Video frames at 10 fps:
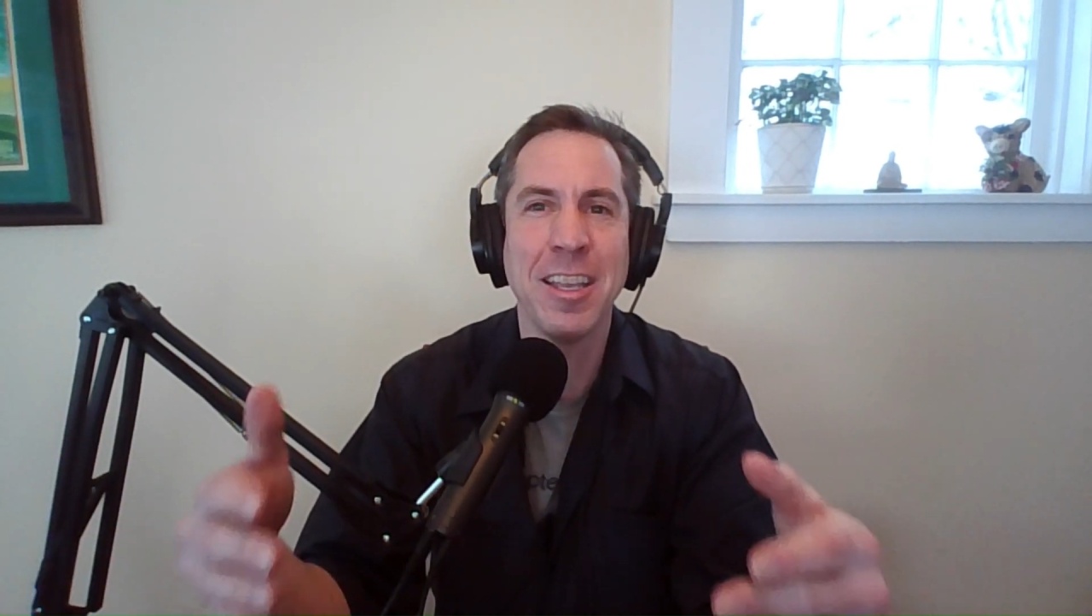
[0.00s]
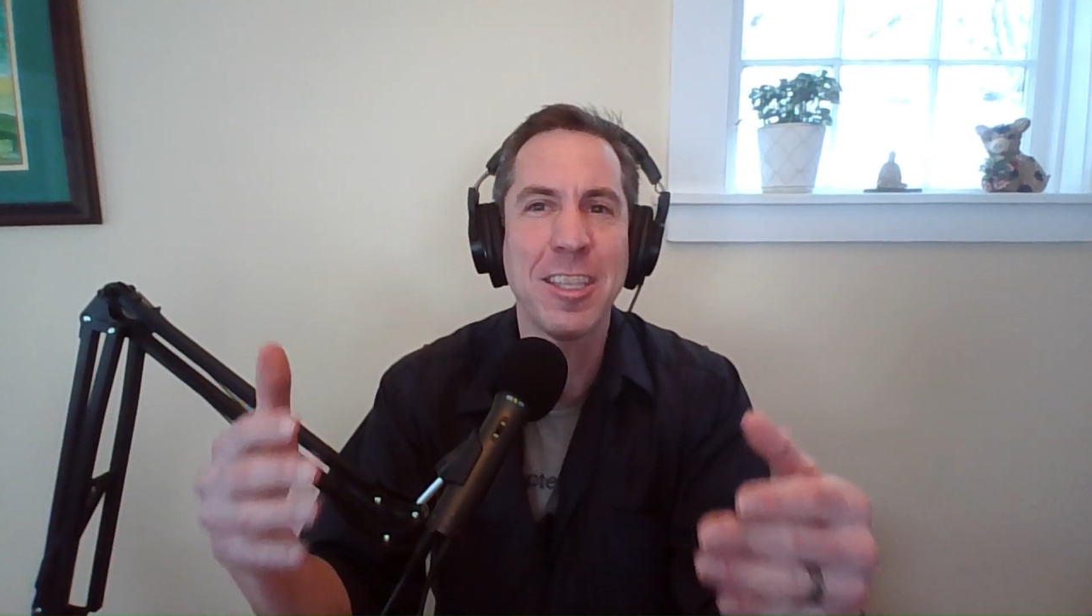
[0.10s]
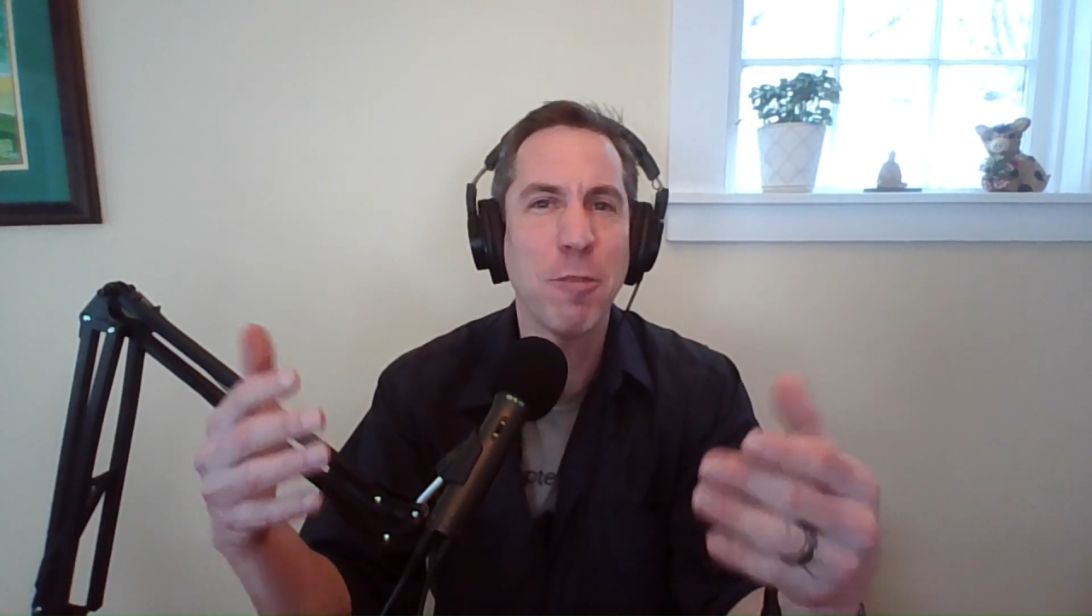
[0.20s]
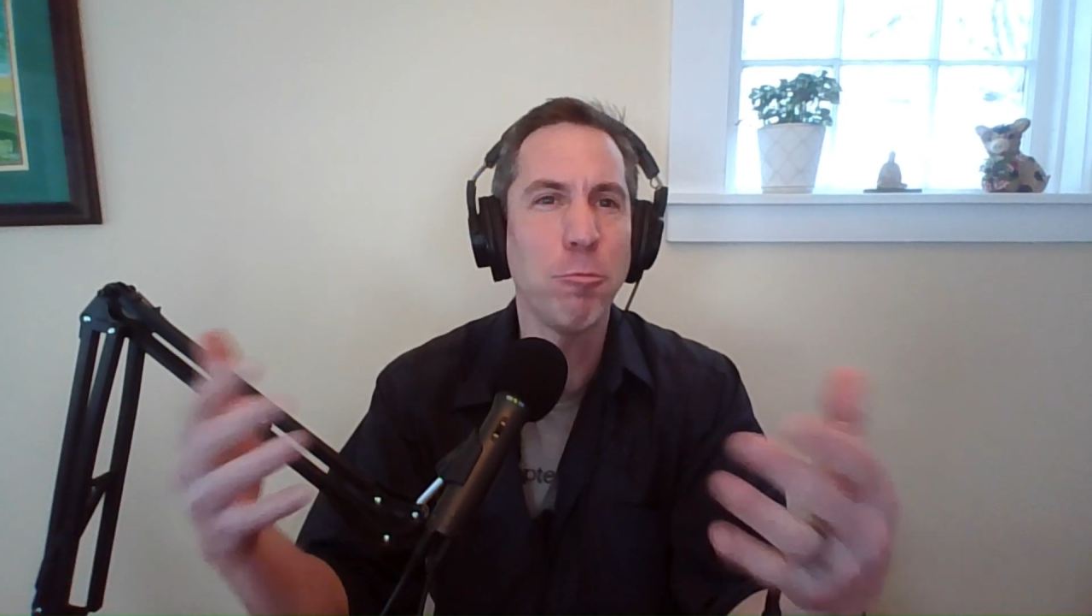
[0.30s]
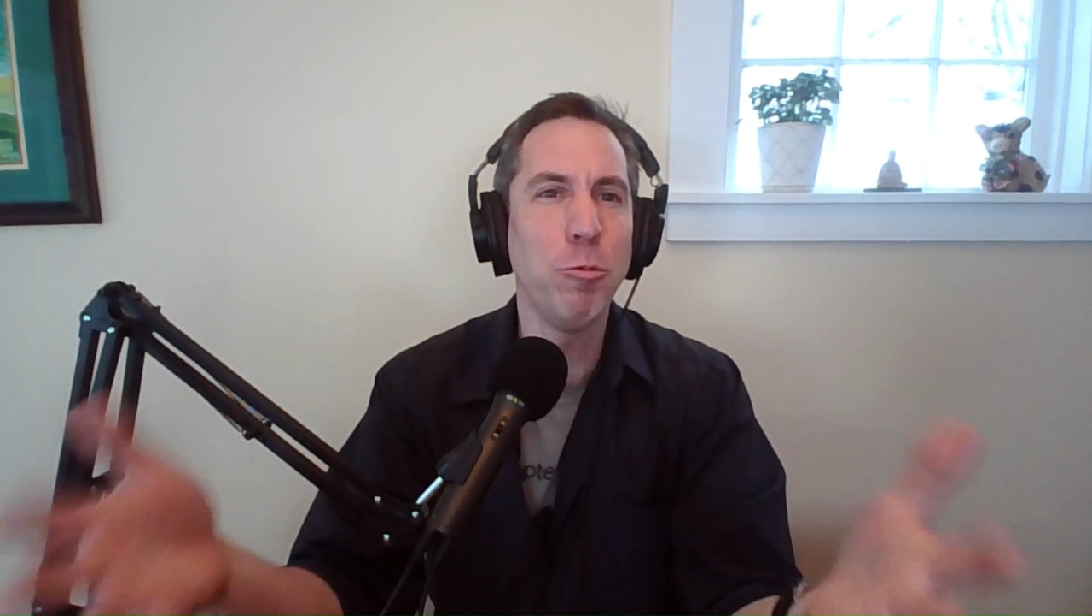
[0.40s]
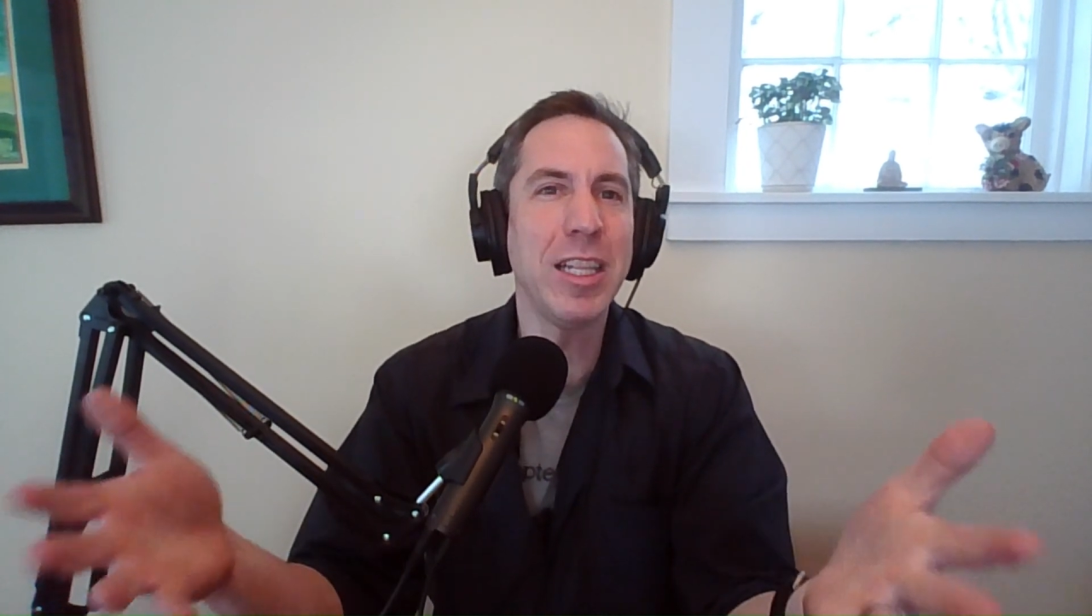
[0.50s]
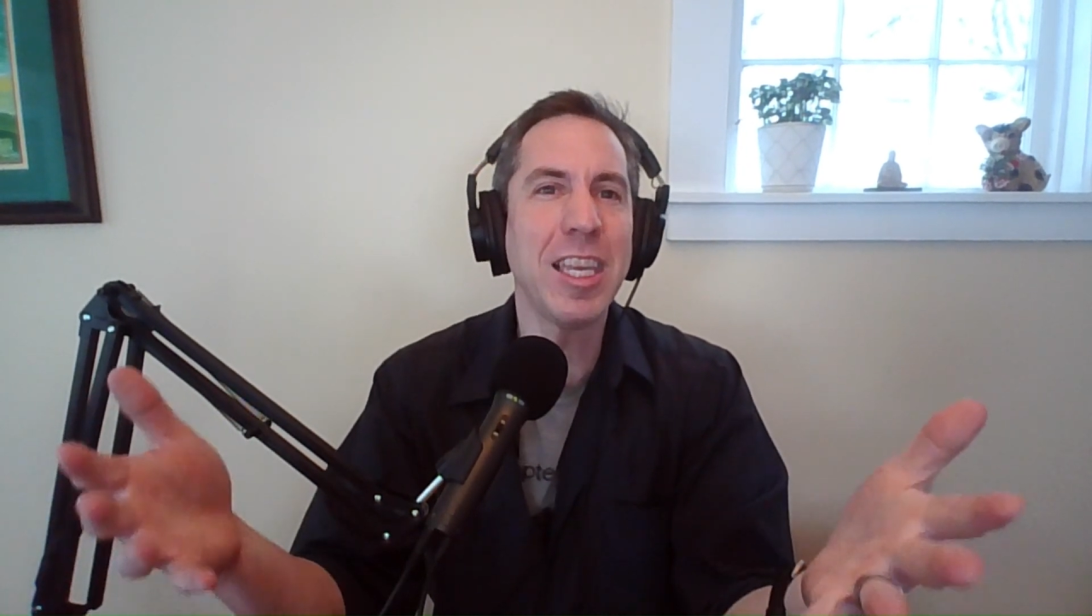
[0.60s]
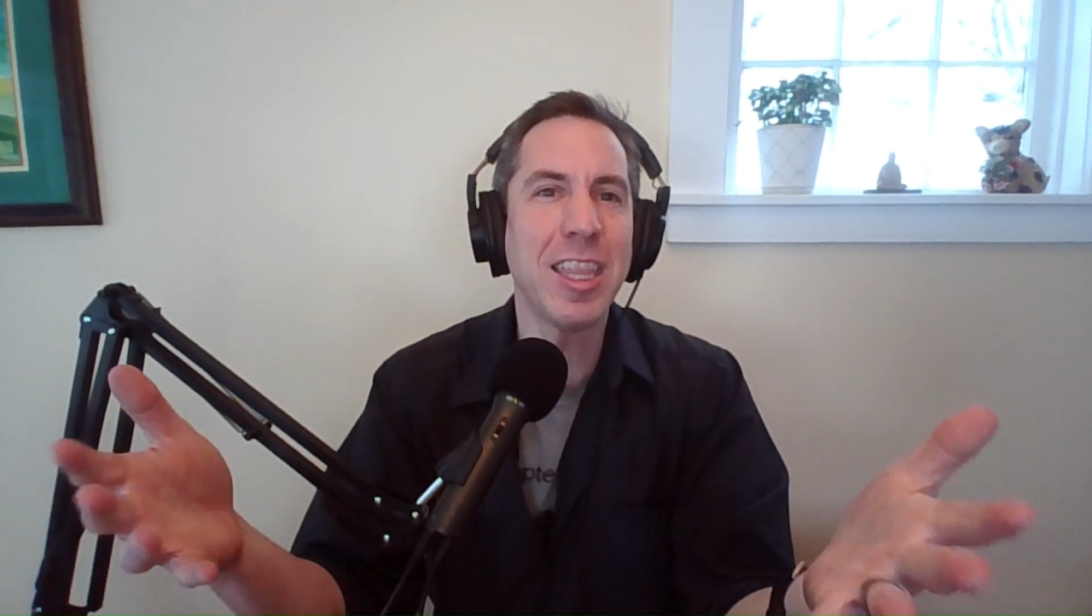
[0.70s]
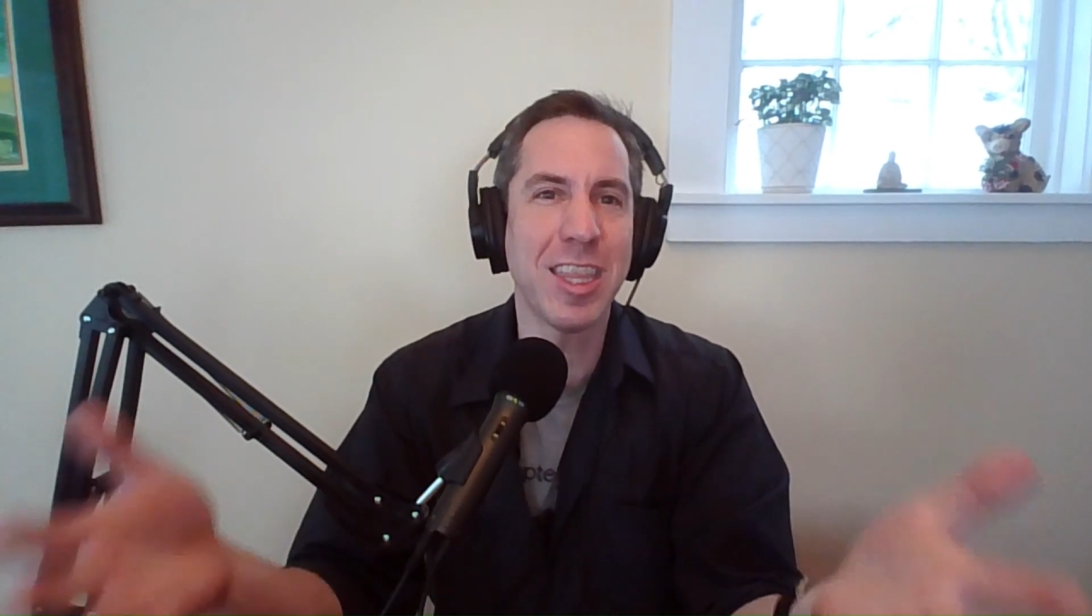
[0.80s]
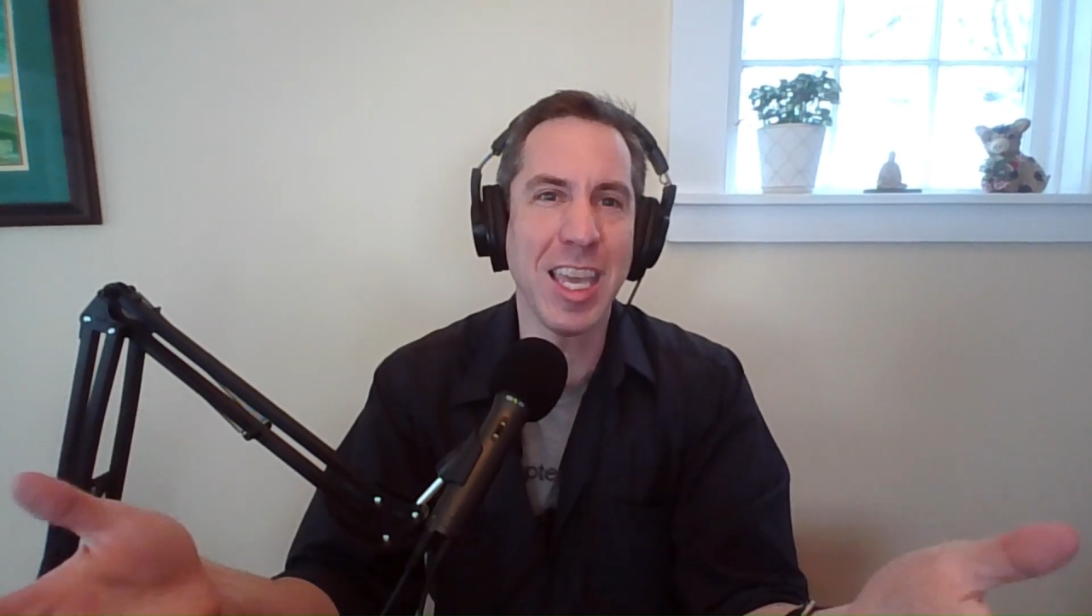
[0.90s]
Did they really
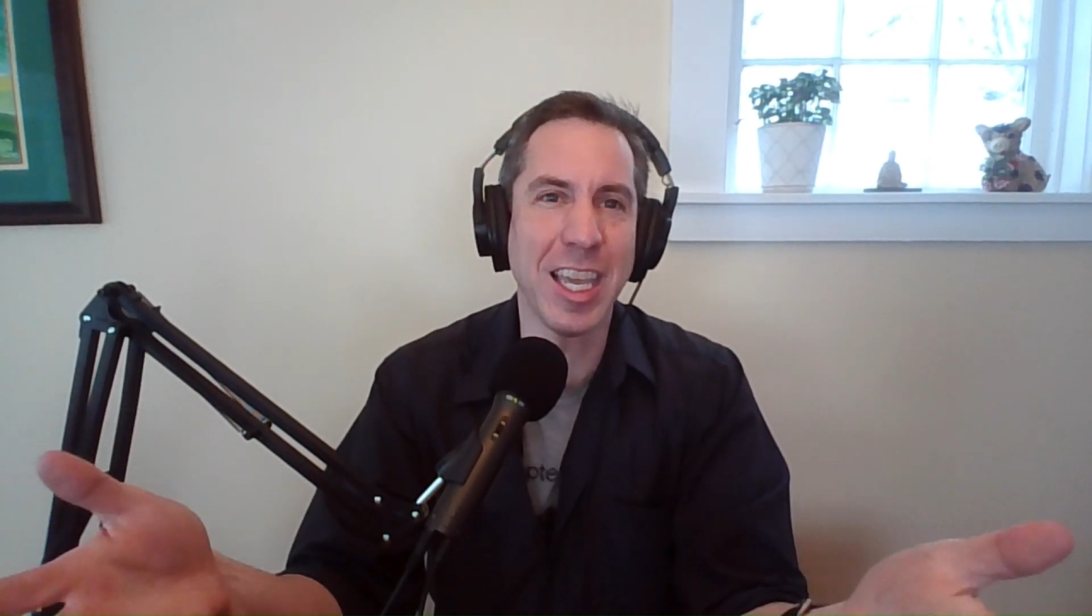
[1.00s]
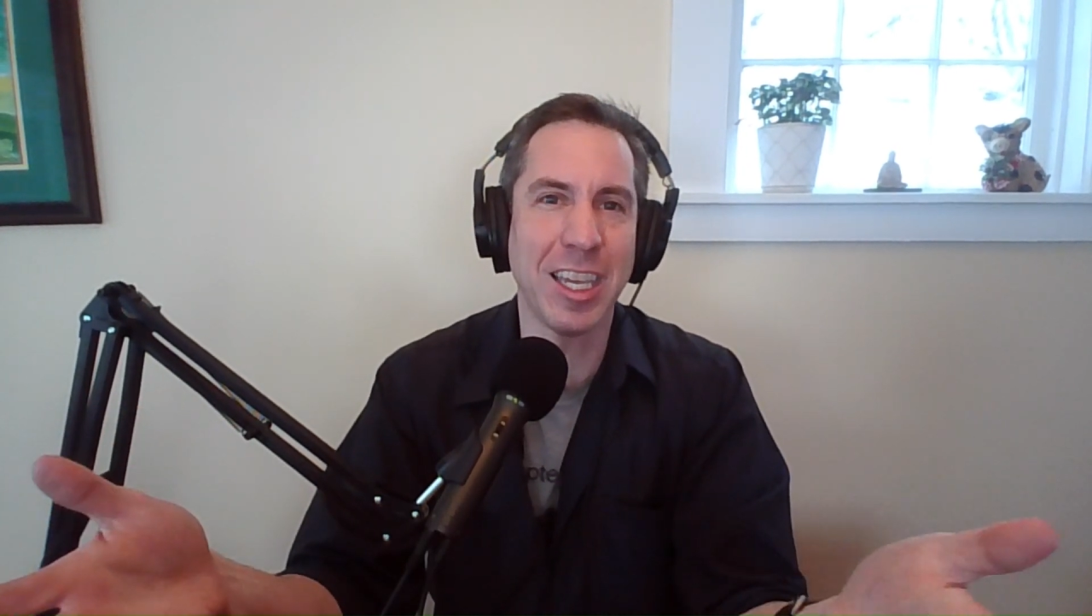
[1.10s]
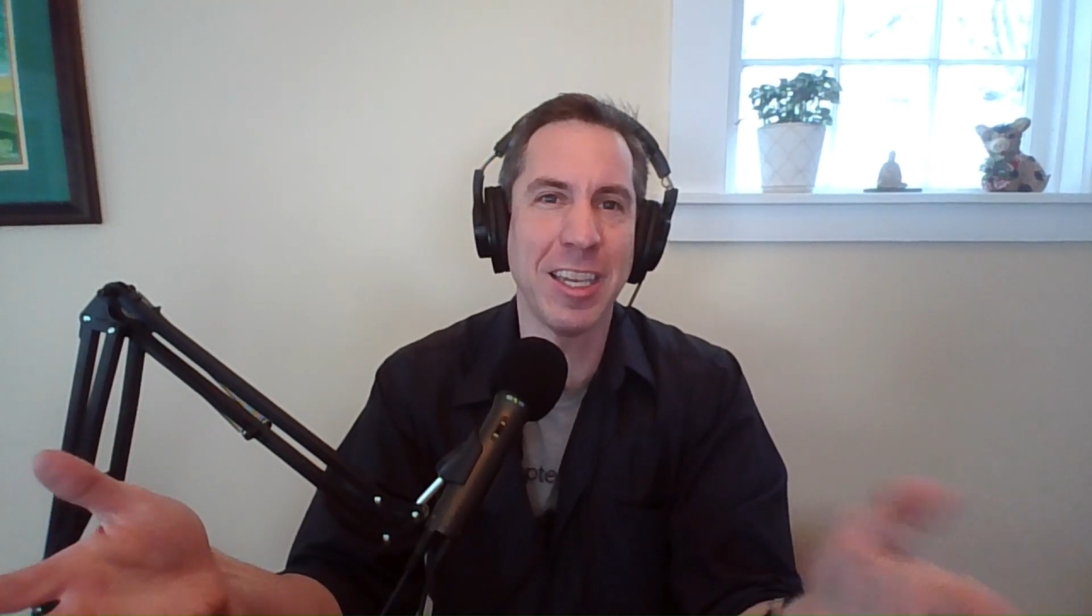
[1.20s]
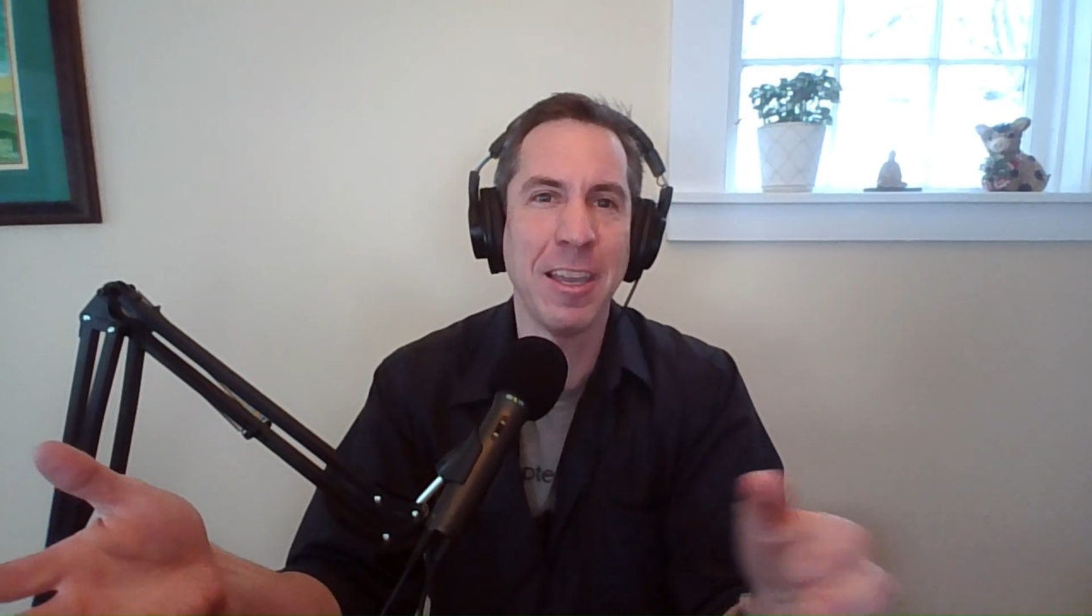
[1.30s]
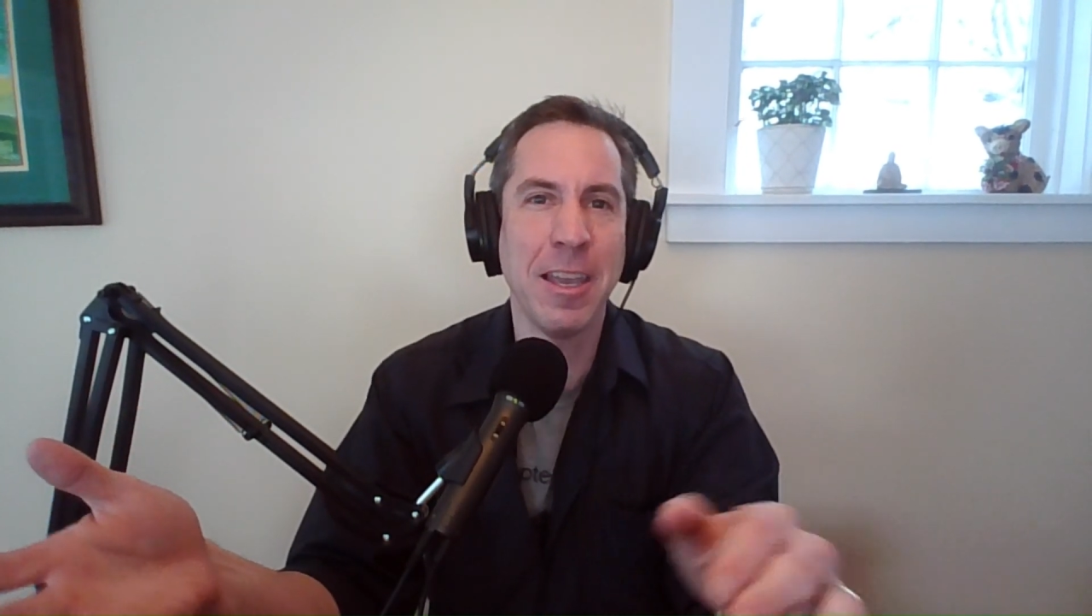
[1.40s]
think